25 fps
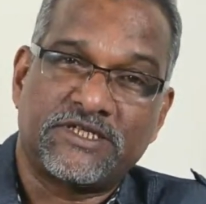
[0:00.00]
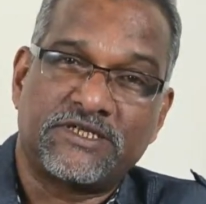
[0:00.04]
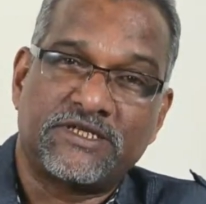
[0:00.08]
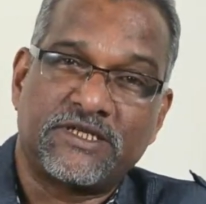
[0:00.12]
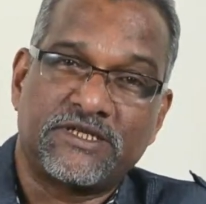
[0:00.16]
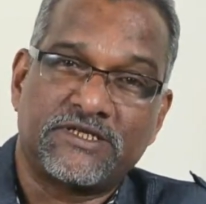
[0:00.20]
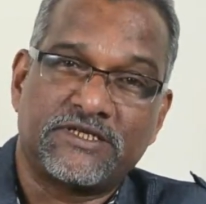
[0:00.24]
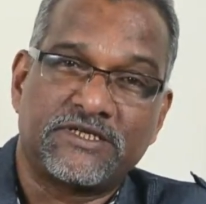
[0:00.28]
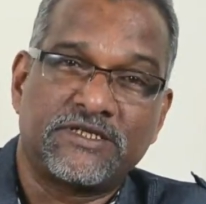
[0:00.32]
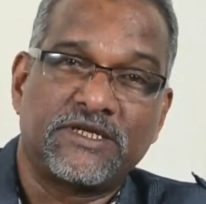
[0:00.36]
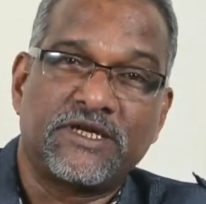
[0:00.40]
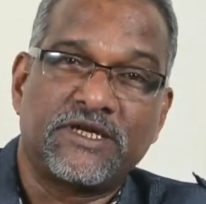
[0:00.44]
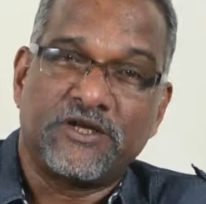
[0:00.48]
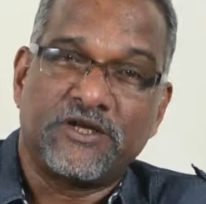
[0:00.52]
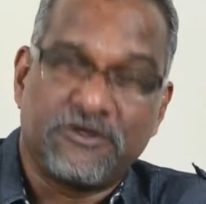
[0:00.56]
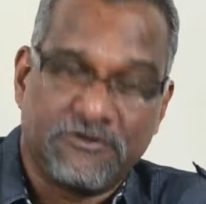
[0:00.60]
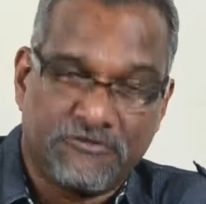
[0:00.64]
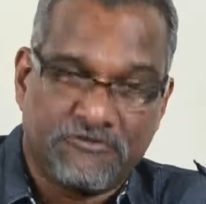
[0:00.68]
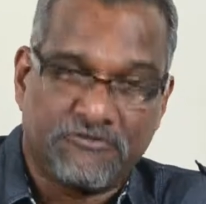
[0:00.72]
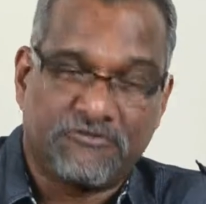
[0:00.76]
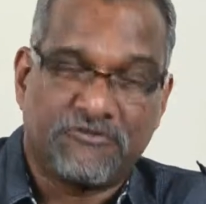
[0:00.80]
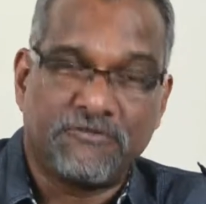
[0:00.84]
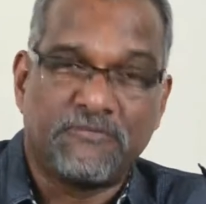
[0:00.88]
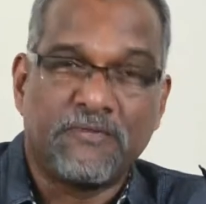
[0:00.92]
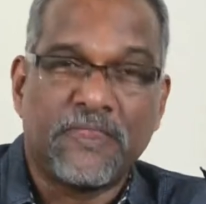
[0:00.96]
Thus,
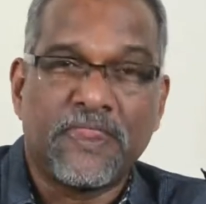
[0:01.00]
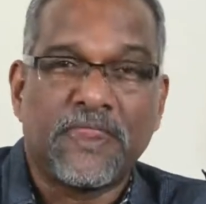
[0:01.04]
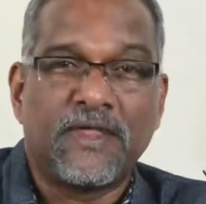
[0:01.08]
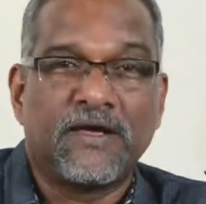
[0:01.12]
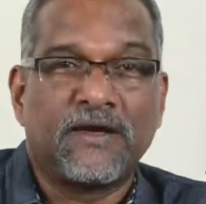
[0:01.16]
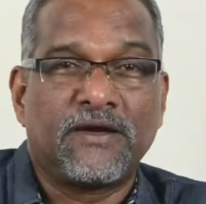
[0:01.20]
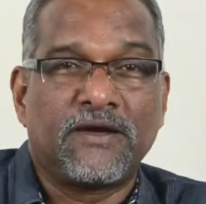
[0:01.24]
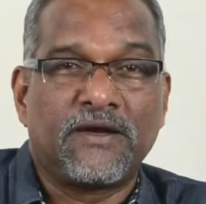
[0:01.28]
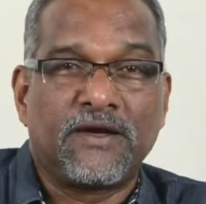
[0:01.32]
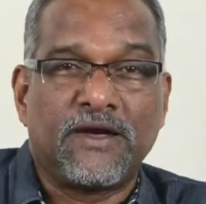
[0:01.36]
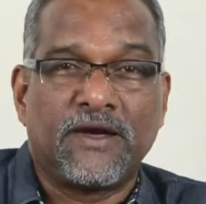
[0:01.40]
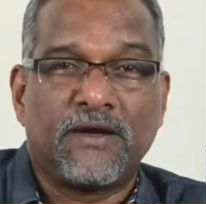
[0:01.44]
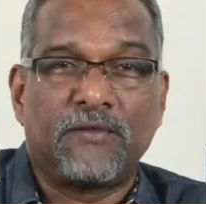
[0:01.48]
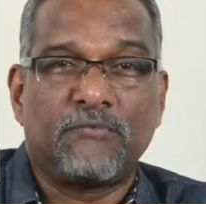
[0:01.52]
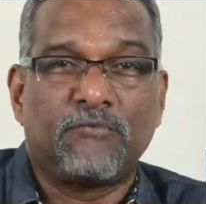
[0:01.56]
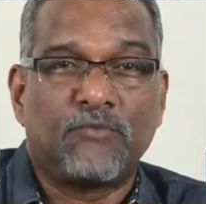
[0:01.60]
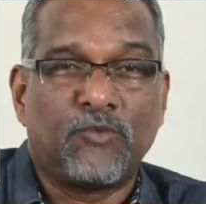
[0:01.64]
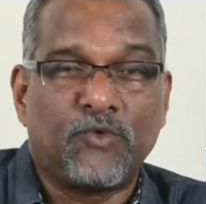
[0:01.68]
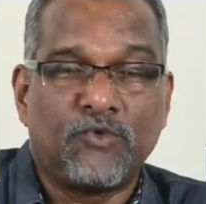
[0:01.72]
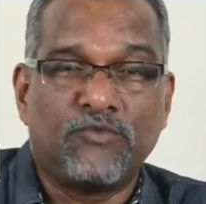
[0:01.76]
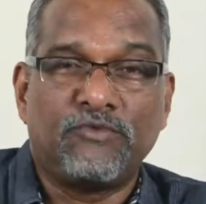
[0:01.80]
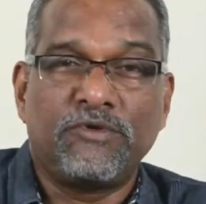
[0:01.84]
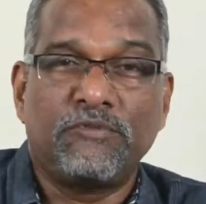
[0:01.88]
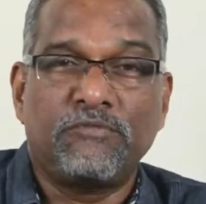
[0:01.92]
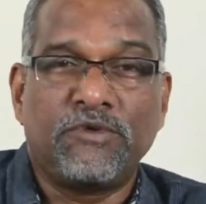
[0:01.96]
if a
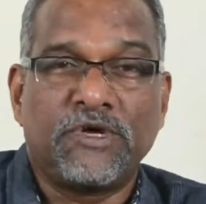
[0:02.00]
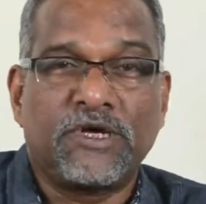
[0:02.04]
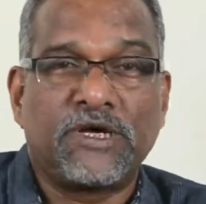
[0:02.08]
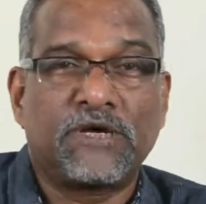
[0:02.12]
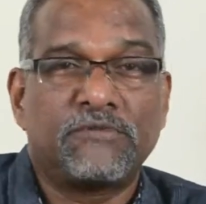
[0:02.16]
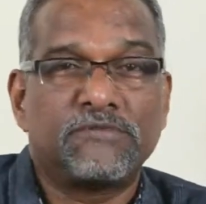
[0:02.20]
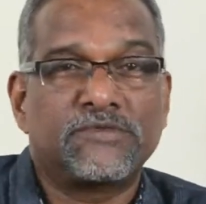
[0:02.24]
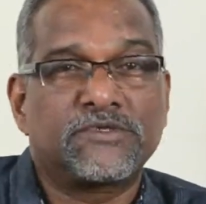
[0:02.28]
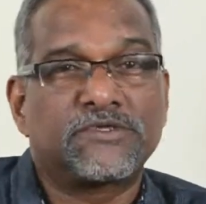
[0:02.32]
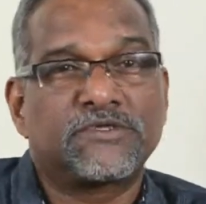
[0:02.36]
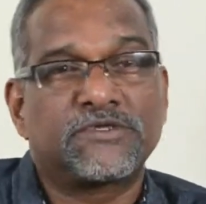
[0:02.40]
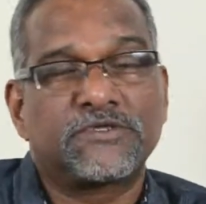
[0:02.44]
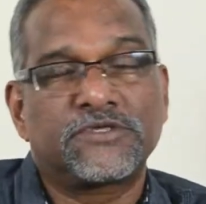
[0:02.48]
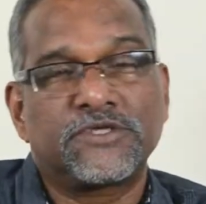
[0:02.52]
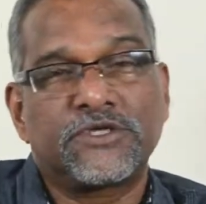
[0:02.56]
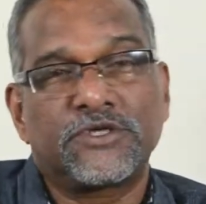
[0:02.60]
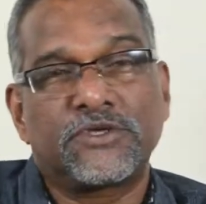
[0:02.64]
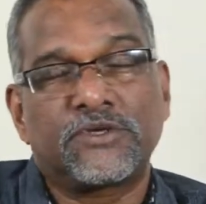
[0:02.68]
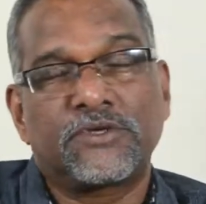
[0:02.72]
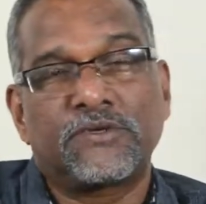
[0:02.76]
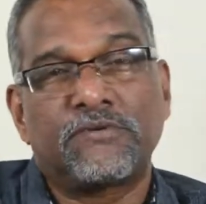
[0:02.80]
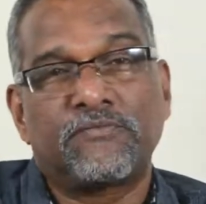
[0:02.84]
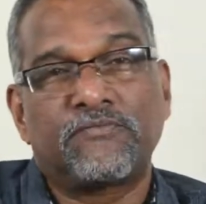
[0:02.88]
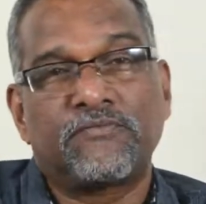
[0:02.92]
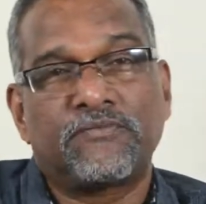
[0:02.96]
movie becomes, you
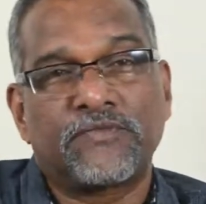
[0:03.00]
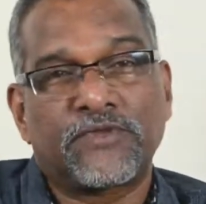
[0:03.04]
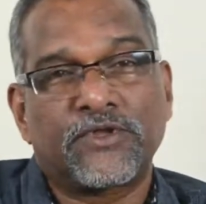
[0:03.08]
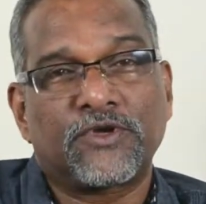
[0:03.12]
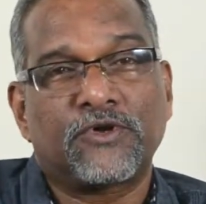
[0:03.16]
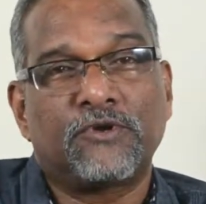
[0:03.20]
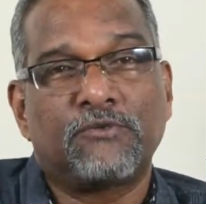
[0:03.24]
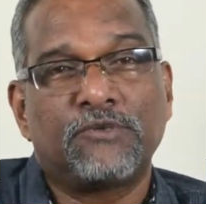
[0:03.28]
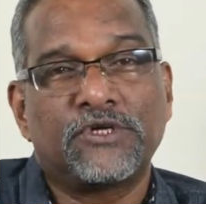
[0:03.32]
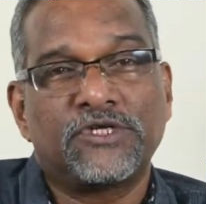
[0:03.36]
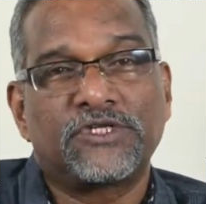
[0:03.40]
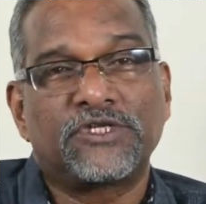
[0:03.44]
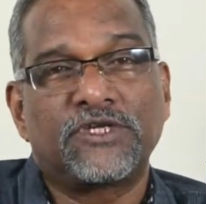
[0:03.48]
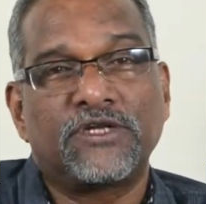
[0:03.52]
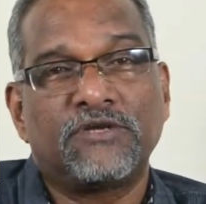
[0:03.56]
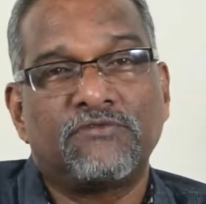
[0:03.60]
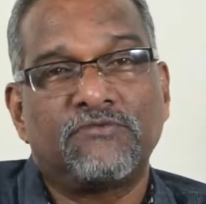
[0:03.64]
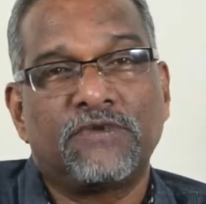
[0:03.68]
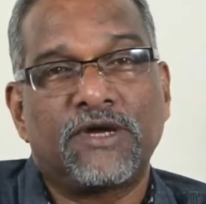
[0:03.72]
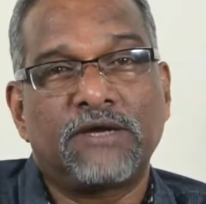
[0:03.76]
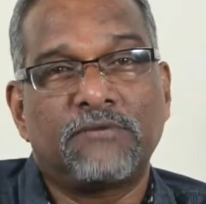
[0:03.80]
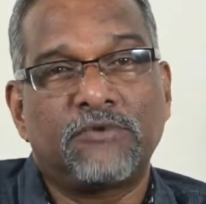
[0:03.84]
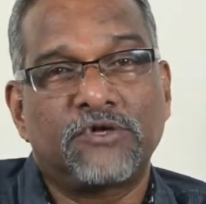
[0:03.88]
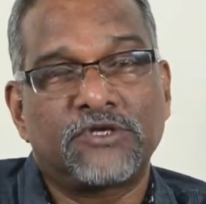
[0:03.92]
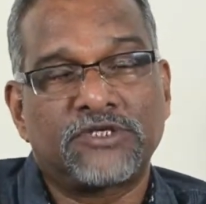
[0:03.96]
know, commercially
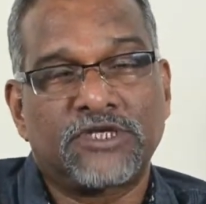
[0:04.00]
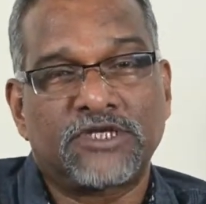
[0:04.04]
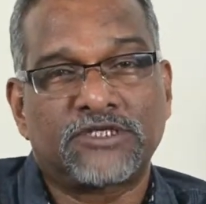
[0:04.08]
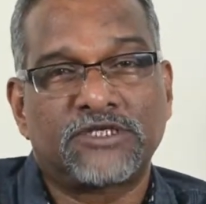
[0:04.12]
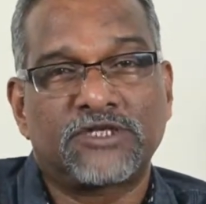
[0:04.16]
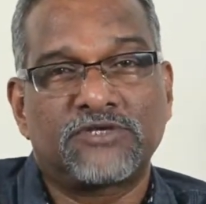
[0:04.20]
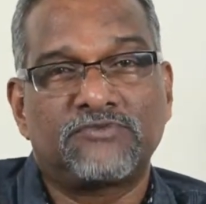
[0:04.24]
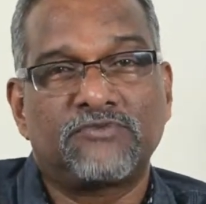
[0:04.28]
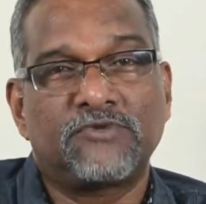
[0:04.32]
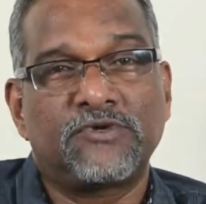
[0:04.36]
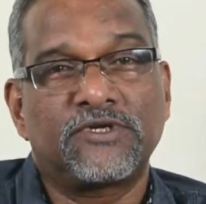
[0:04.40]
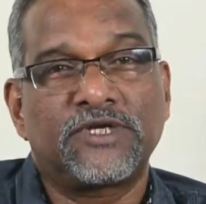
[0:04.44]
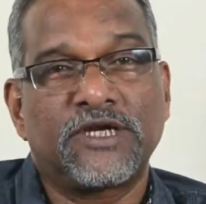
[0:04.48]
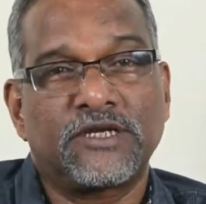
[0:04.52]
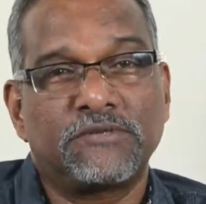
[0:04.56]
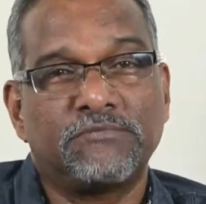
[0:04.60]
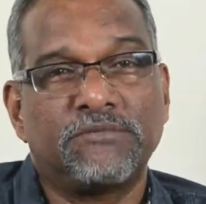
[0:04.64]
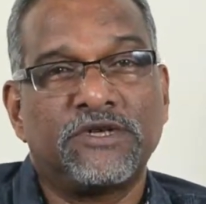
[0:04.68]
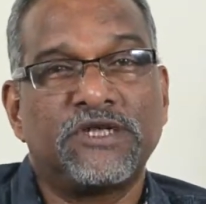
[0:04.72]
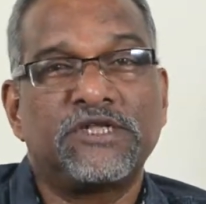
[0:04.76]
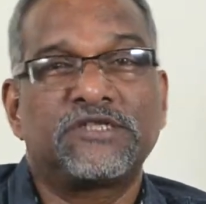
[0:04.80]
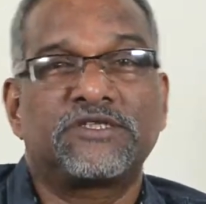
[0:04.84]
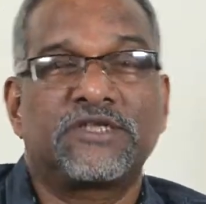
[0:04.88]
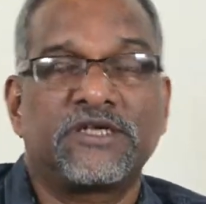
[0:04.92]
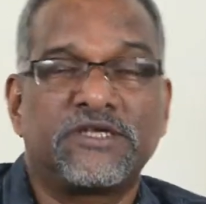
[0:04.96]
viable or successful, that
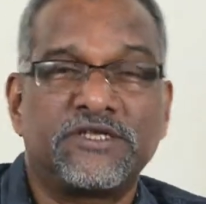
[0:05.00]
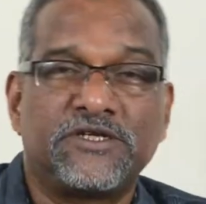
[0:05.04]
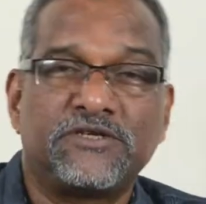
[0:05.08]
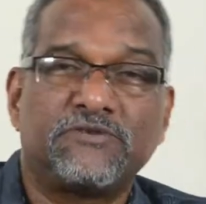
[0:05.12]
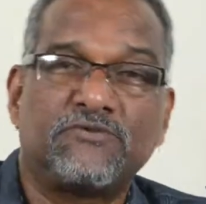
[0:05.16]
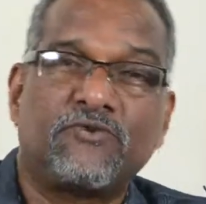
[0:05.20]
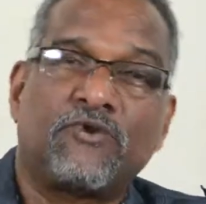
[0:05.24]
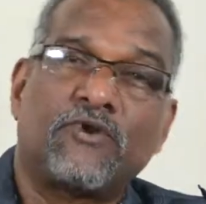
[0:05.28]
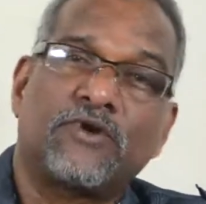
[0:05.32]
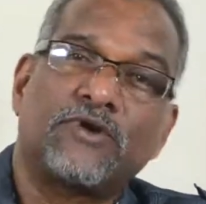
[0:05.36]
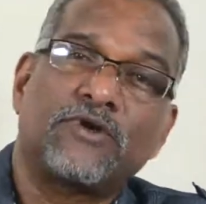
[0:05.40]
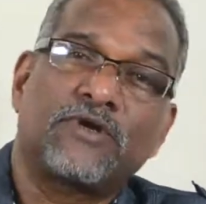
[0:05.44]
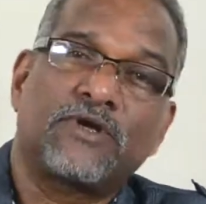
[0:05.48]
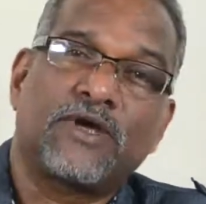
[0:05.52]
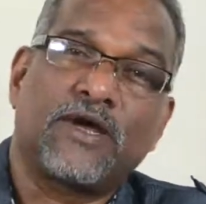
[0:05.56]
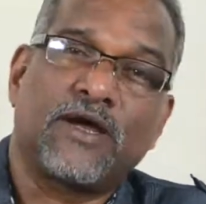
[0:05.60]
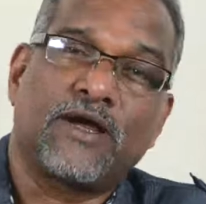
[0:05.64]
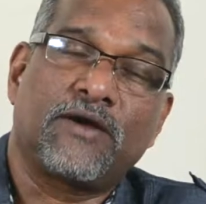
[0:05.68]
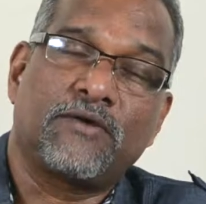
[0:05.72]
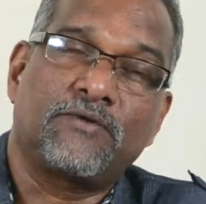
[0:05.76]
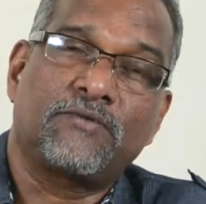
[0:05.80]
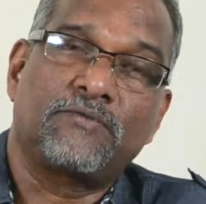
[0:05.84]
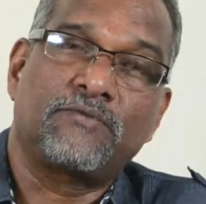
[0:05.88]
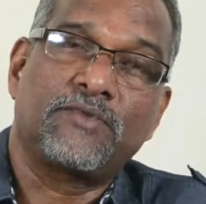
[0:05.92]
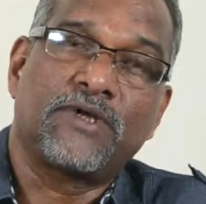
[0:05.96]
means that it won't
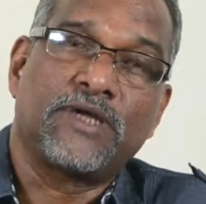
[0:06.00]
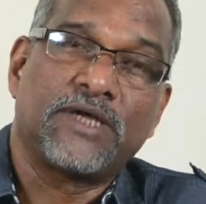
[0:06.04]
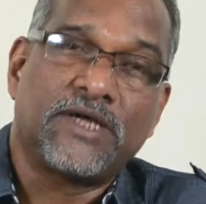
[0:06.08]
have